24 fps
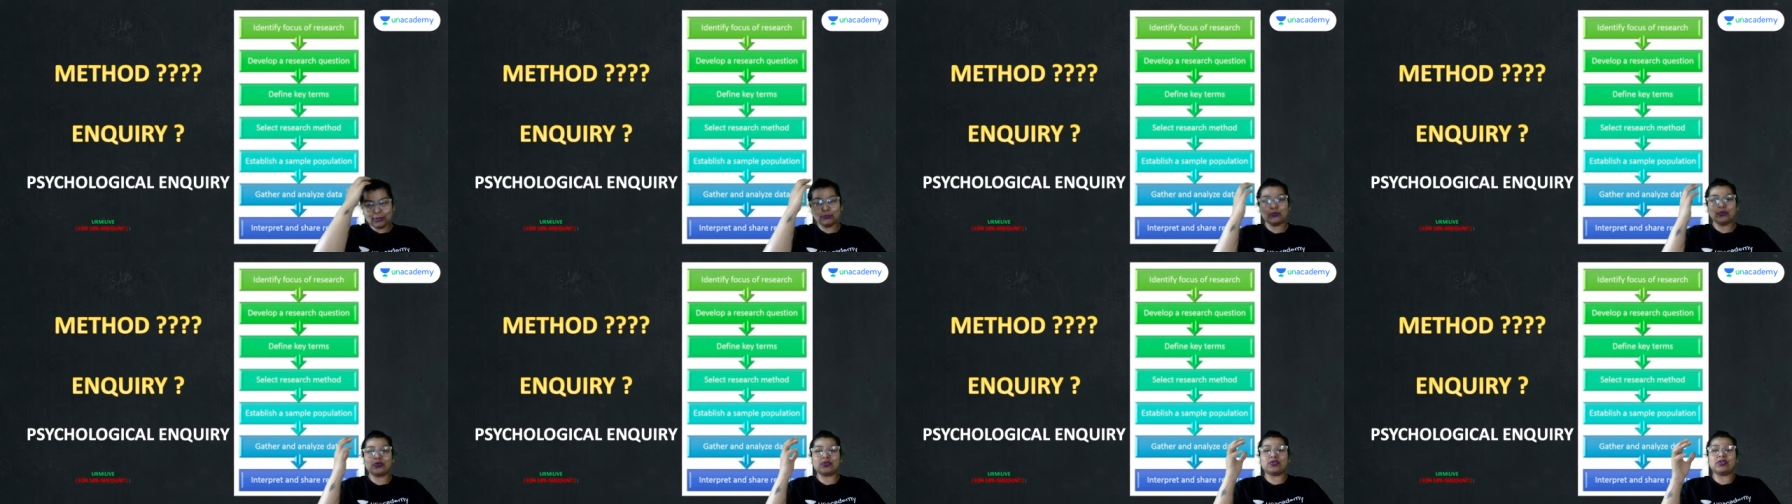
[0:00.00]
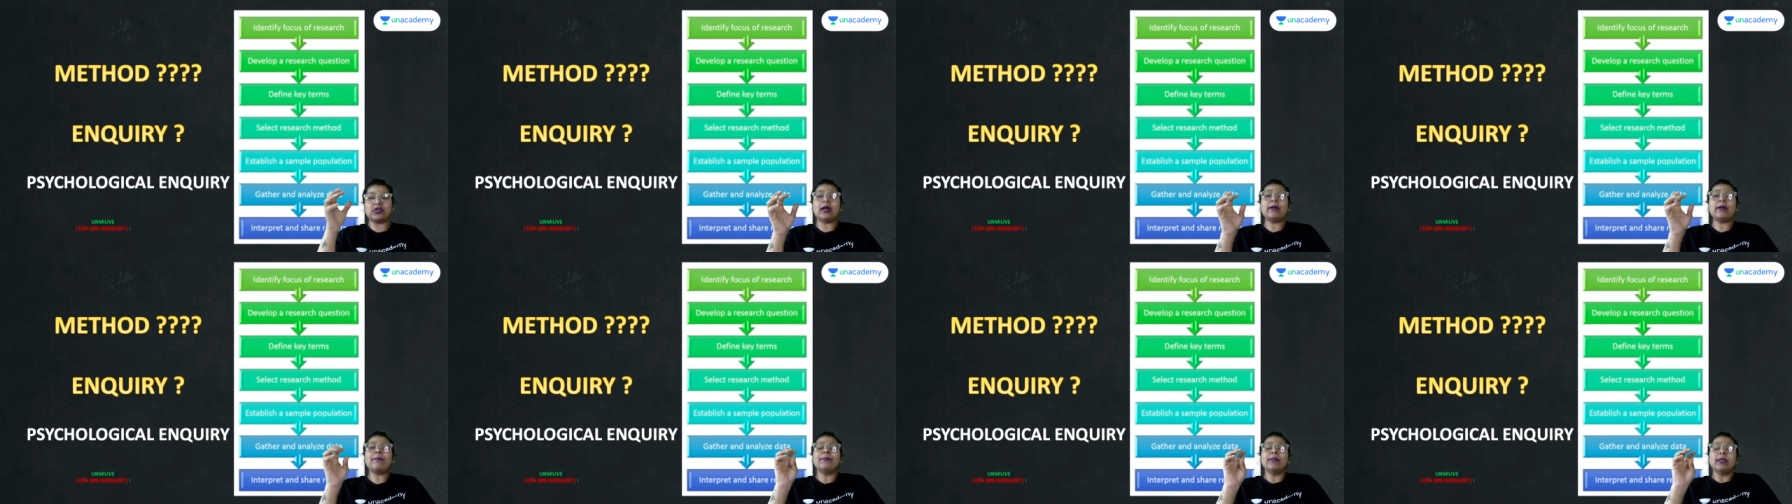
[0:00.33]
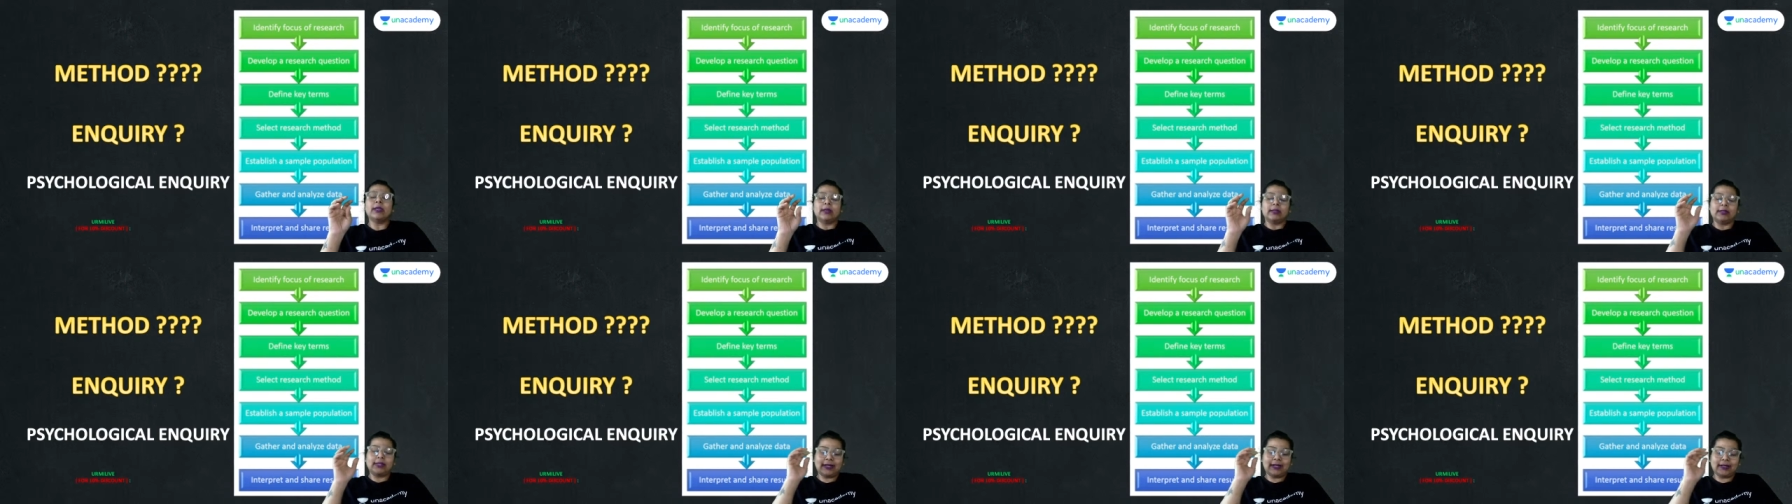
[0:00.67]
Urja,
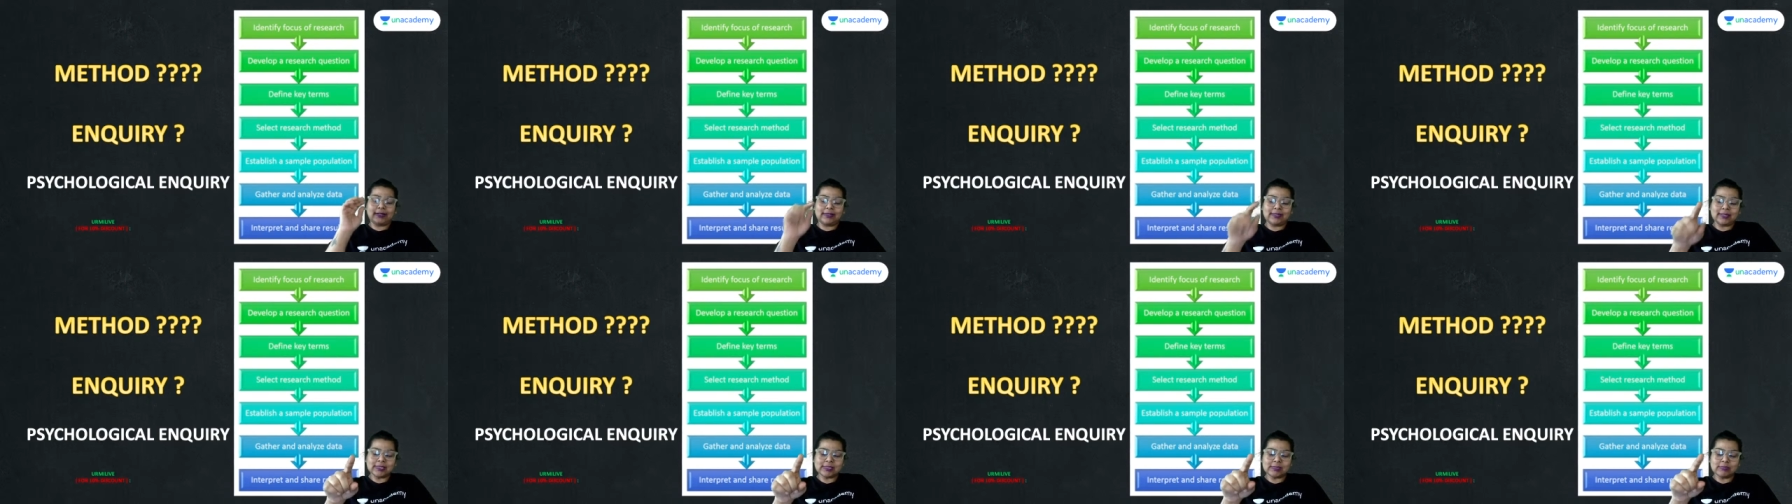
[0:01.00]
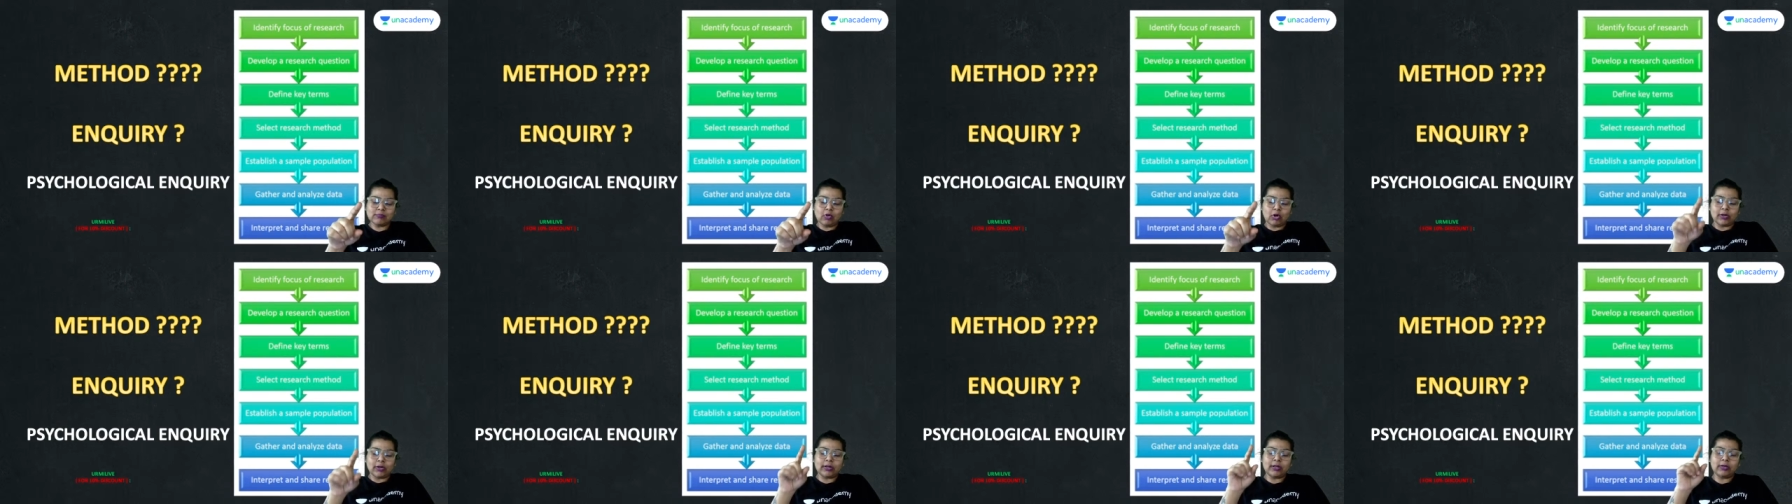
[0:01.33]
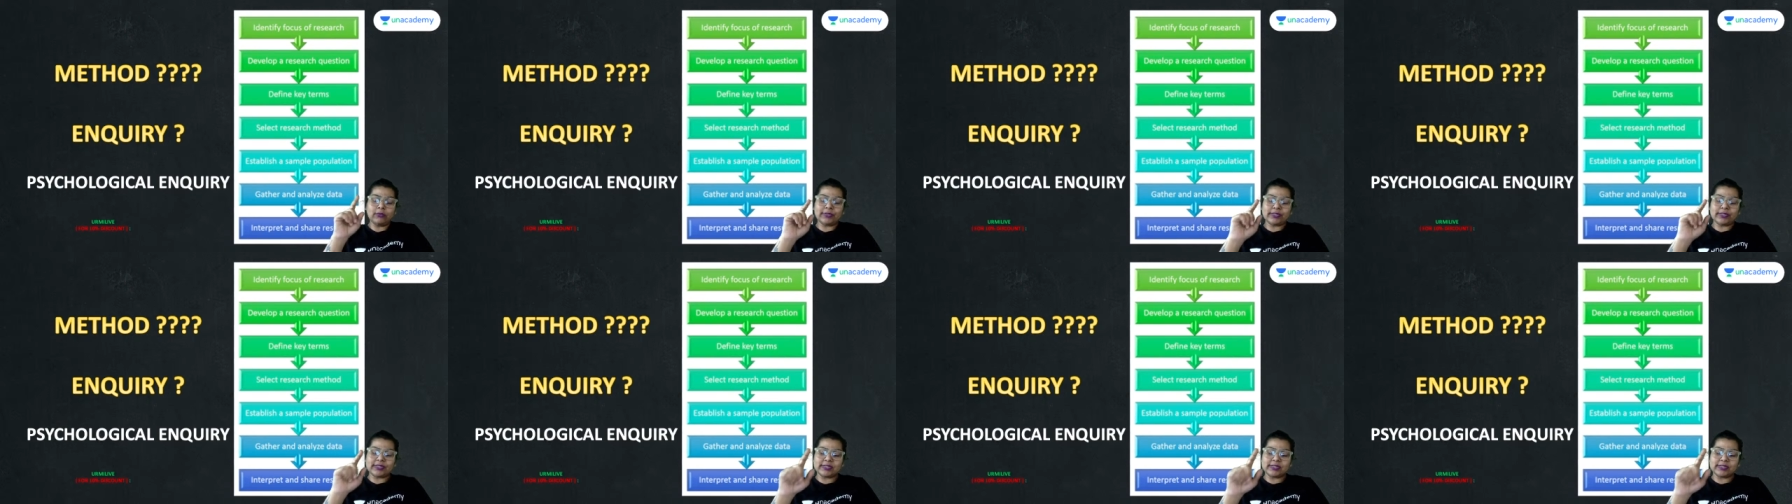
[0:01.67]
that this model which